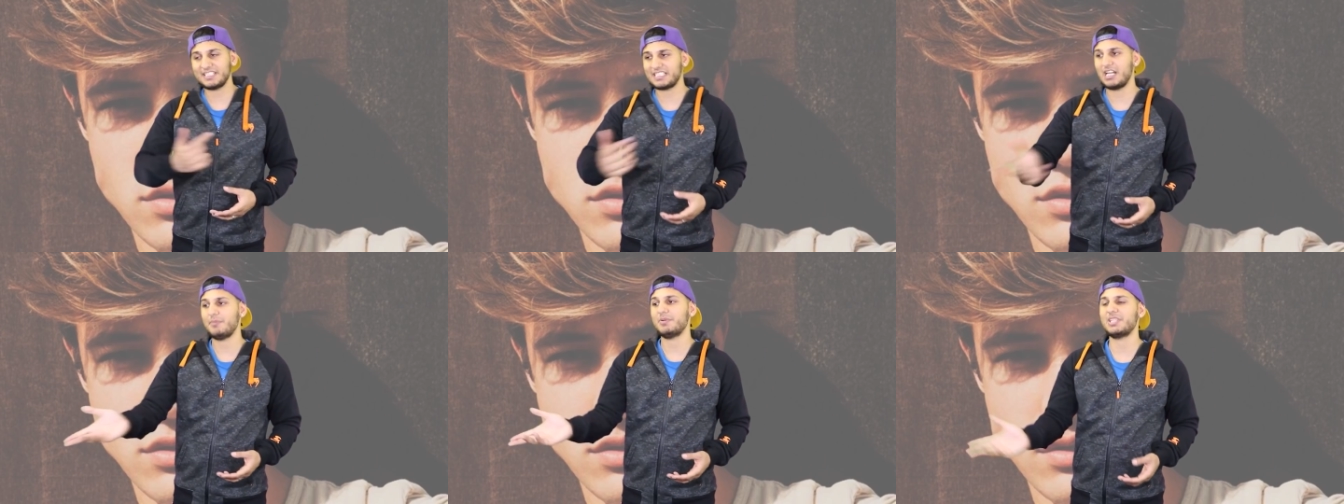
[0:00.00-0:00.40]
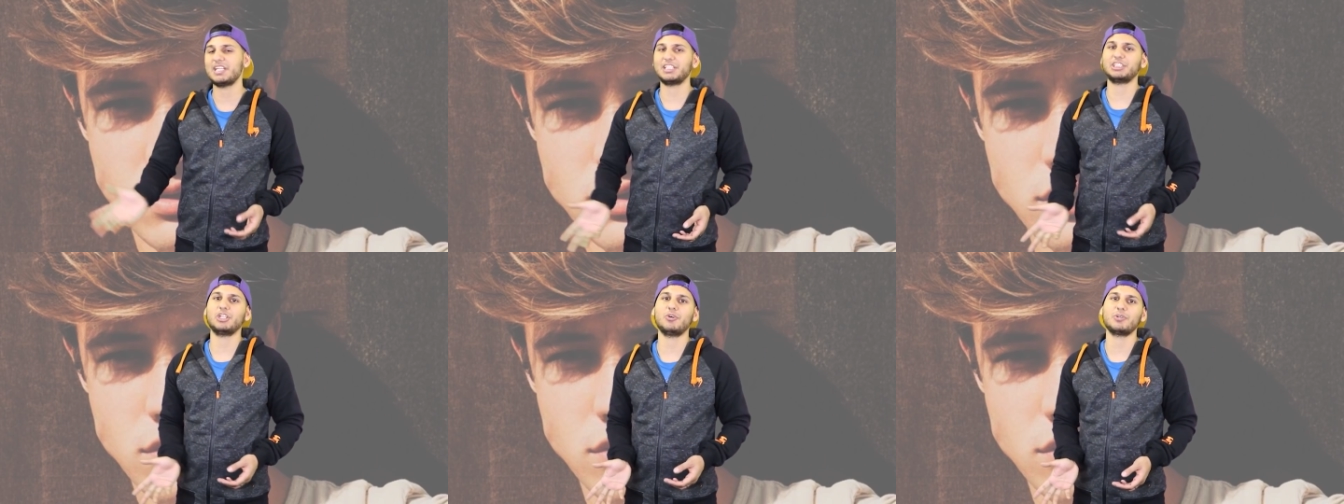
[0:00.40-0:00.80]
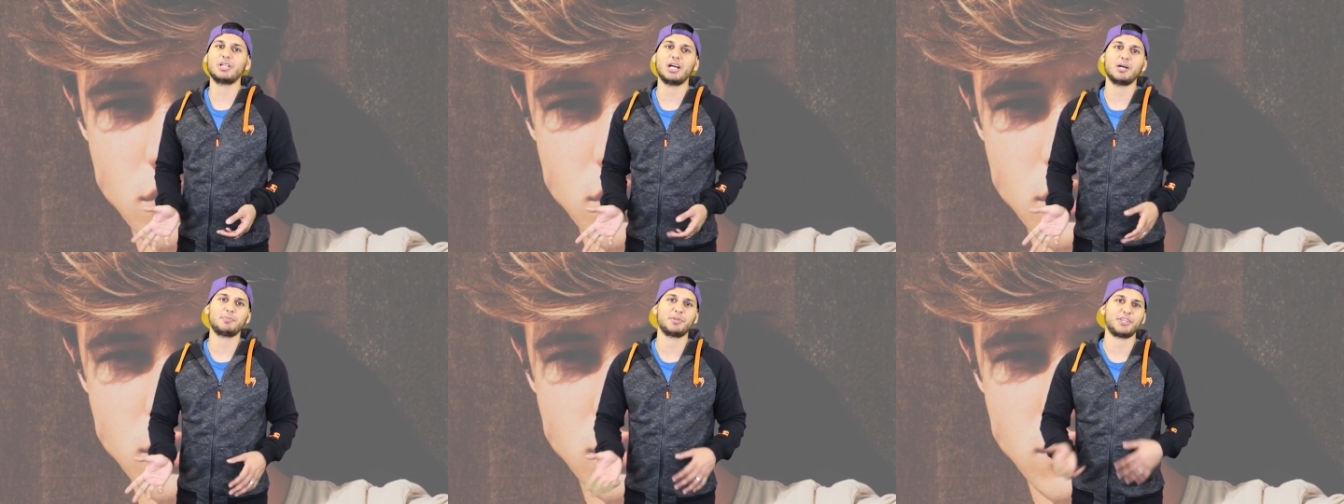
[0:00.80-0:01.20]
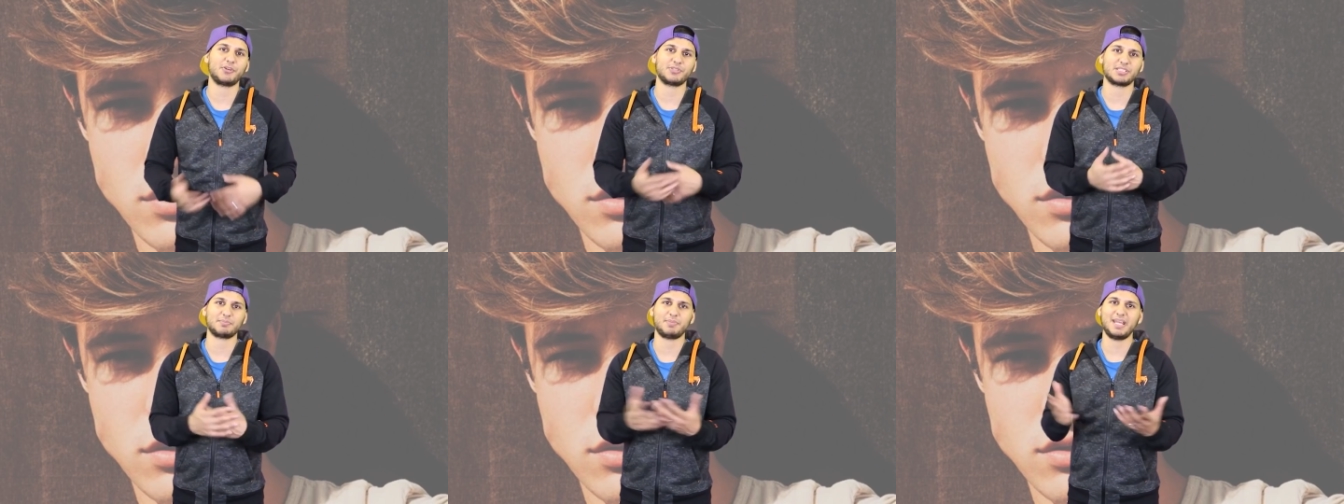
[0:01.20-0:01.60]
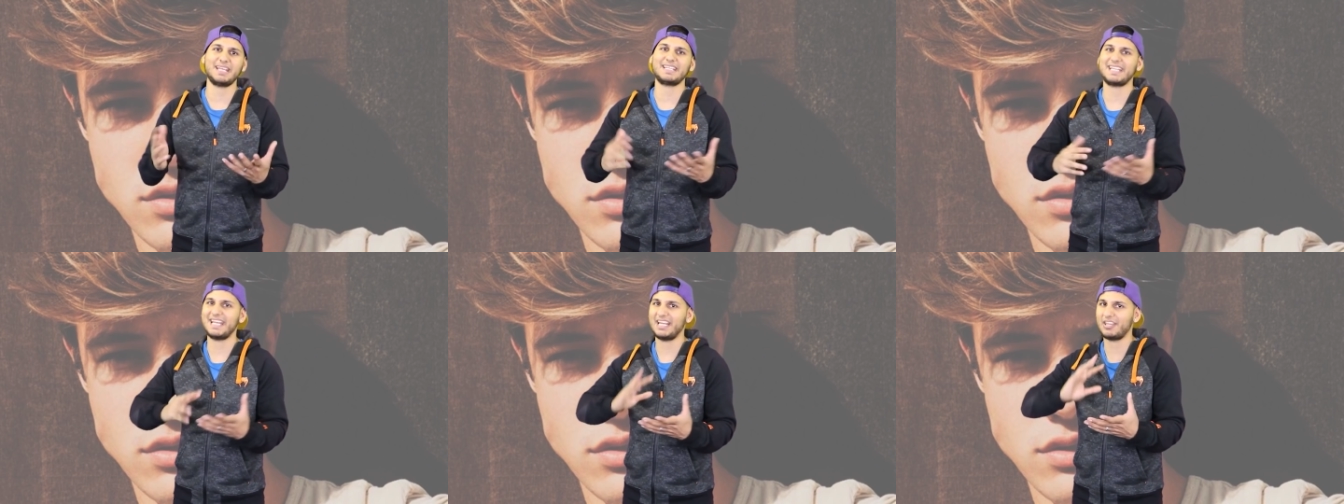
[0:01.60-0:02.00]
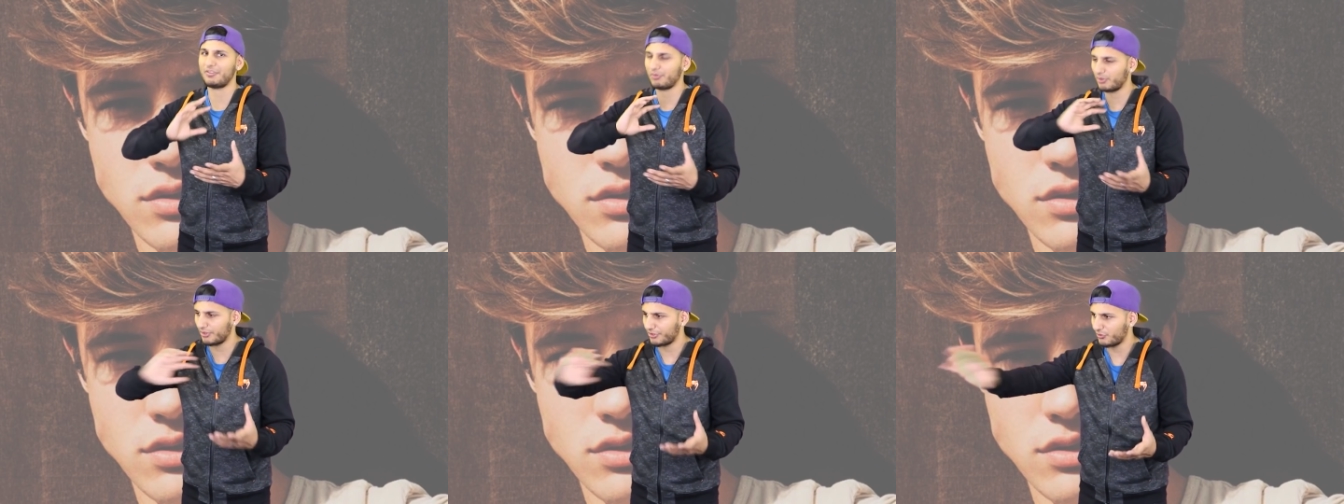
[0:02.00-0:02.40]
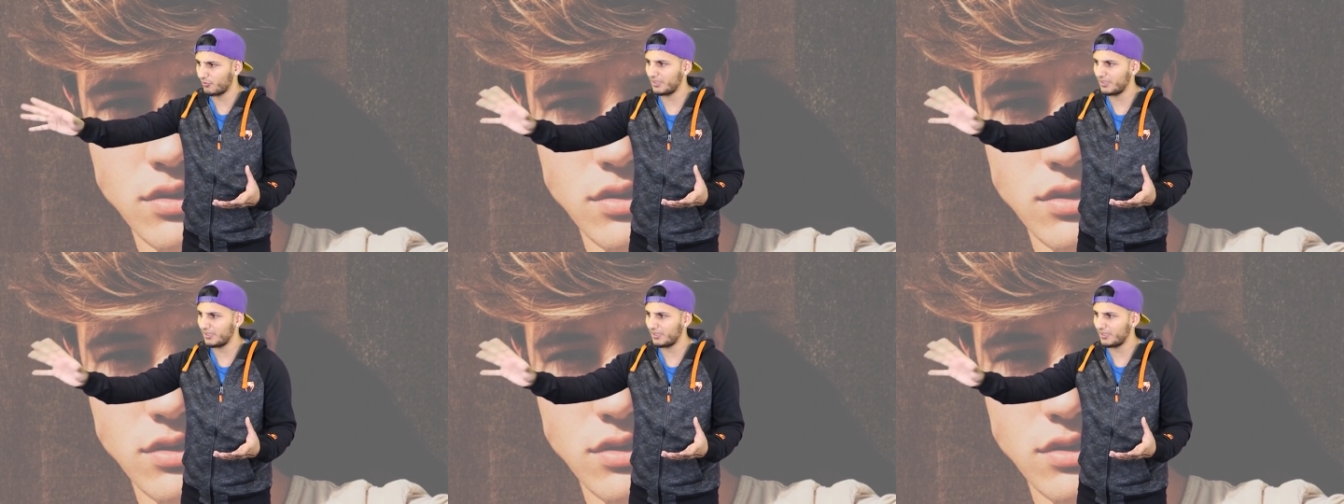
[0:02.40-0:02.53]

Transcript: this time when they showed up, there was a paint can thrown out the